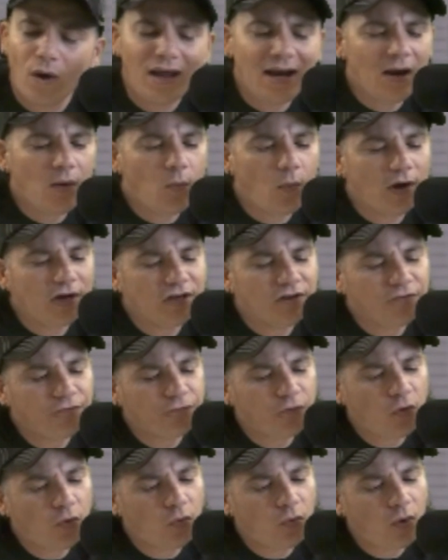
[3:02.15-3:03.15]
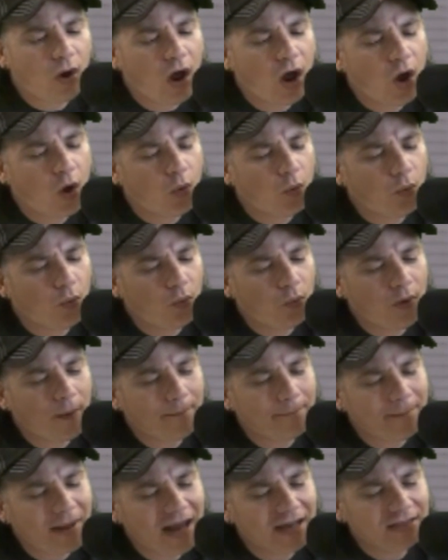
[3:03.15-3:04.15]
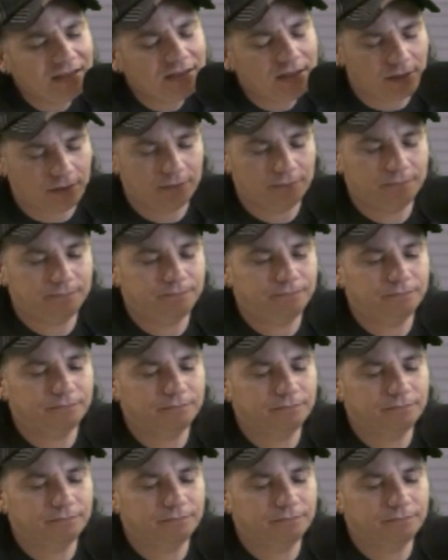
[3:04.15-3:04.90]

What a wonderful reminder